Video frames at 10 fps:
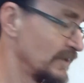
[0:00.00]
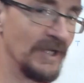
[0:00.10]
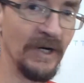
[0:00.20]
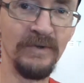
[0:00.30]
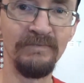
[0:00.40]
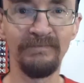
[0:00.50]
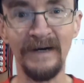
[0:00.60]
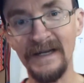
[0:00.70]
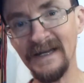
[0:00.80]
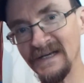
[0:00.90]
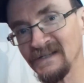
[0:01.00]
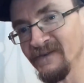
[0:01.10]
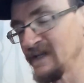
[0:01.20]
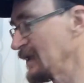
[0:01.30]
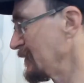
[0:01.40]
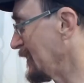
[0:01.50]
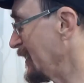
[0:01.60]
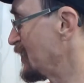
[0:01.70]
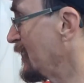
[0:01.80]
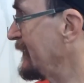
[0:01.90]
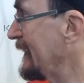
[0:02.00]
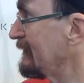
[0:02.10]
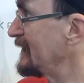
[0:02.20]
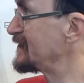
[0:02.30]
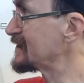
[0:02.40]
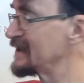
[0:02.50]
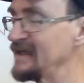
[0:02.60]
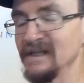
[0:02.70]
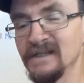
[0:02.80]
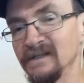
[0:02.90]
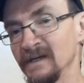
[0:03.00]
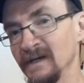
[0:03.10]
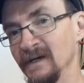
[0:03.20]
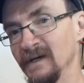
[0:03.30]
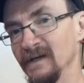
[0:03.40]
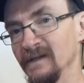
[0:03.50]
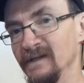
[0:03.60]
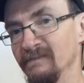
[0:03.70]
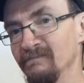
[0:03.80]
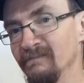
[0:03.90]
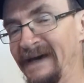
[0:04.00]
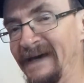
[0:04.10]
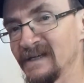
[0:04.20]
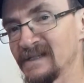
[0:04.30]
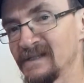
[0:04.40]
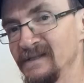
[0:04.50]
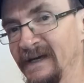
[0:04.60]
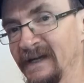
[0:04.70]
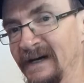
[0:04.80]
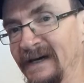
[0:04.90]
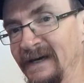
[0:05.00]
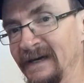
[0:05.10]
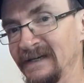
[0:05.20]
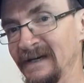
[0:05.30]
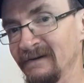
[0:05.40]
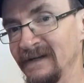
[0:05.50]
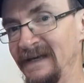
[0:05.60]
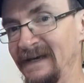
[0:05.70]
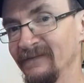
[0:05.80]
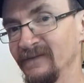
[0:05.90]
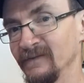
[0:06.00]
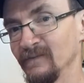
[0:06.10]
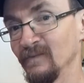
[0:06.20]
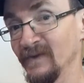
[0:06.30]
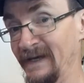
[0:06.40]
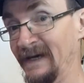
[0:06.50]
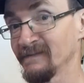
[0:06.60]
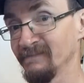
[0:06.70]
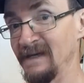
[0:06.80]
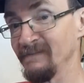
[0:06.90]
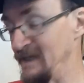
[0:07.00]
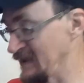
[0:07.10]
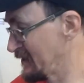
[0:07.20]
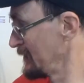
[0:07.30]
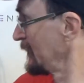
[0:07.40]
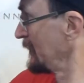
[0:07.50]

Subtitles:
So my last video I showed how I disconnected the packs that I currently have without a BMS.